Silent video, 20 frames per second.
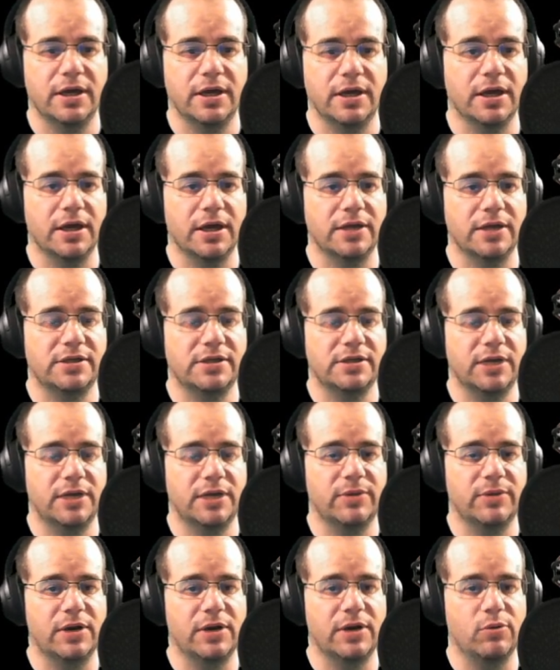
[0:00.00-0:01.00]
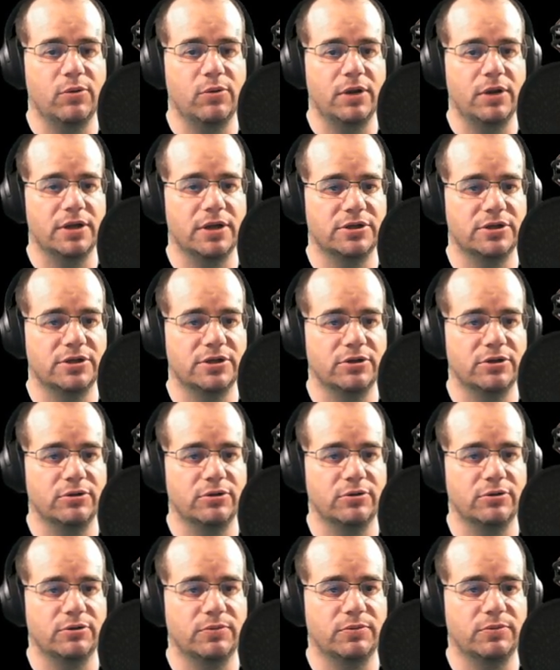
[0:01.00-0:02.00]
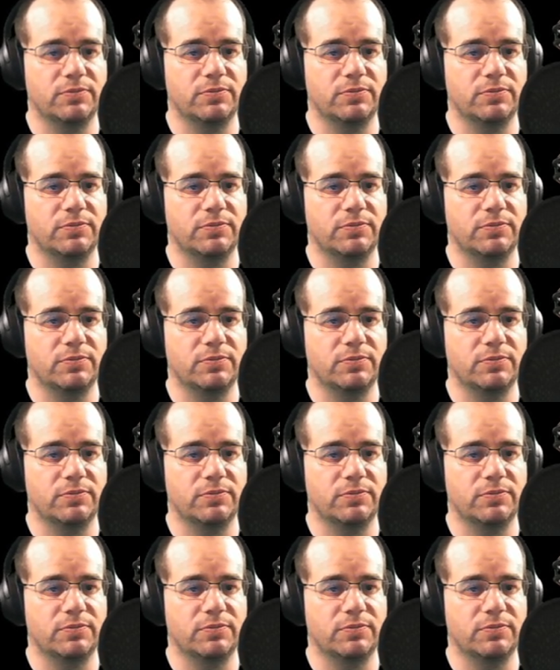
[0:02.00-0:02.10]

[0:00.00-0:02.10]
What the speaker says: It's taken me a little while to